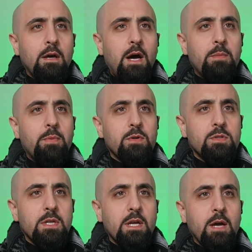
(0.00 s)
I
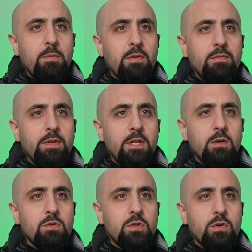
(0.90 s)
posted a couple of
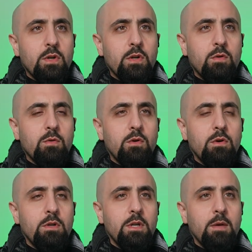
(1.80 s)
videos earlier
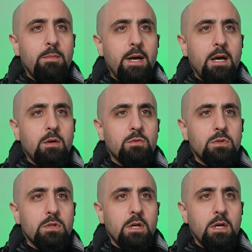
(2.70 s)
on
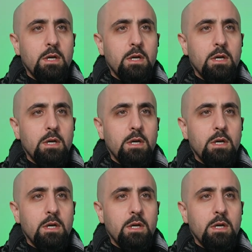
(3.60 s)
about